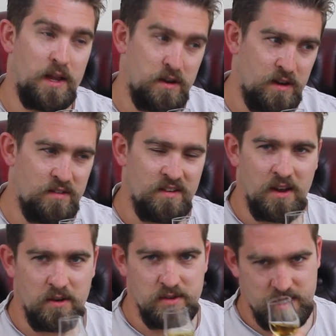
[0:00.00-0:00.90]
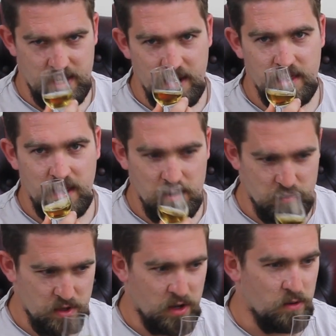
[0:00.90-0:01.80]
and you need to nose it, and then you'll
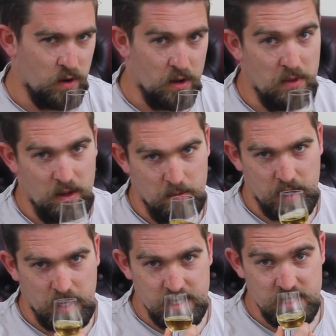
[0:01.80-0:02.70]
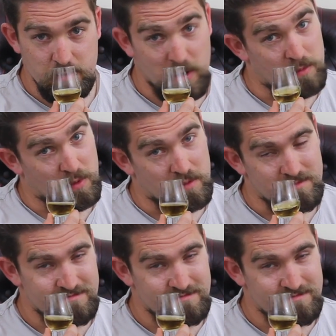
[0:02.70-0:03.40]
know what I mean by classic Bowmore.